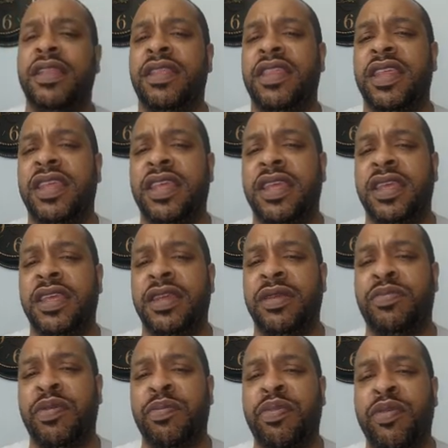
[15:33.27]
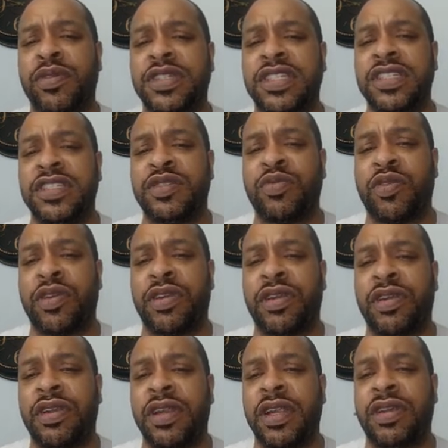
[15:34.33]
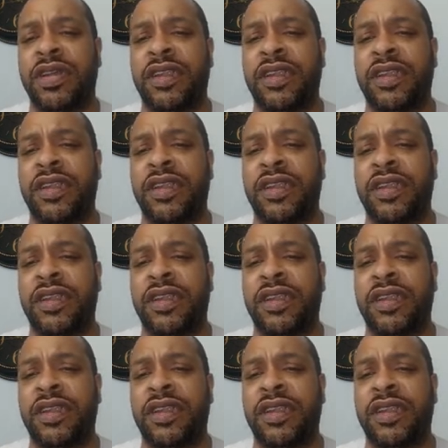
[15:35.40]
the proportions were